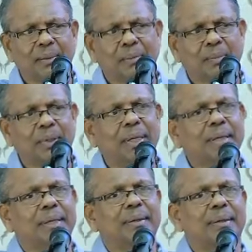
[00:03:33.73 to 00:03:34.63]

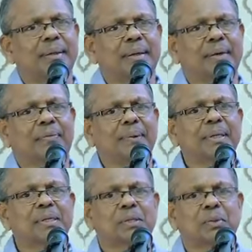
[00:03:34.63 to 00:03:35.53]
Buddha
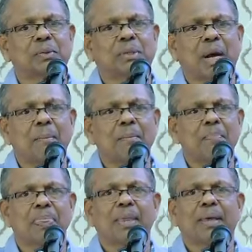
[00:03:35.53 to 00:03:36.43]
refers to some